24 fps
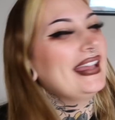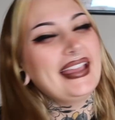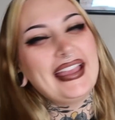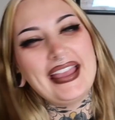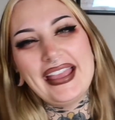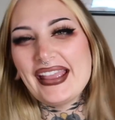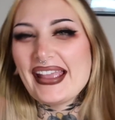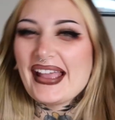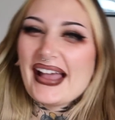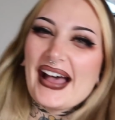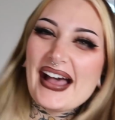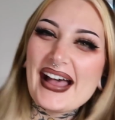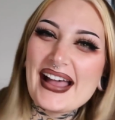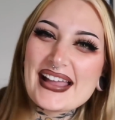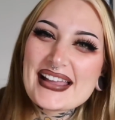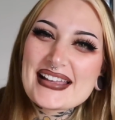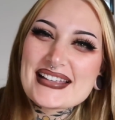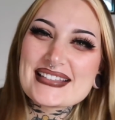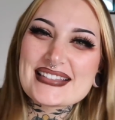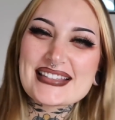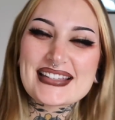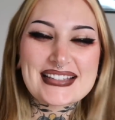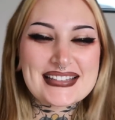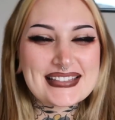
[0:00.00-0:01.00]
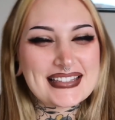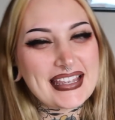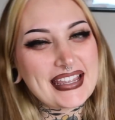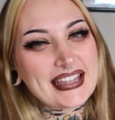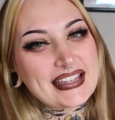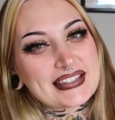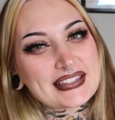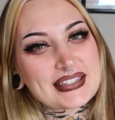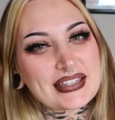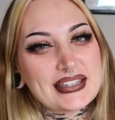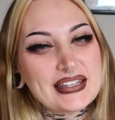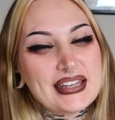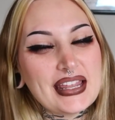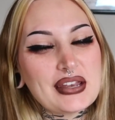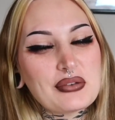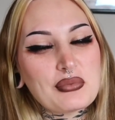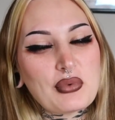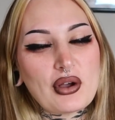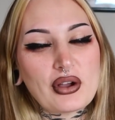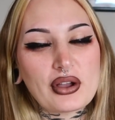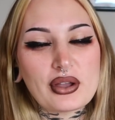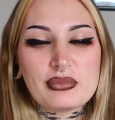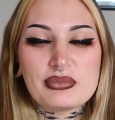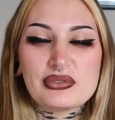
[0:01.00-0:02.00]
Hey guys, it's Aislinn and
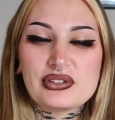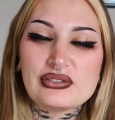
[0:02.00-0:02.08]
welcome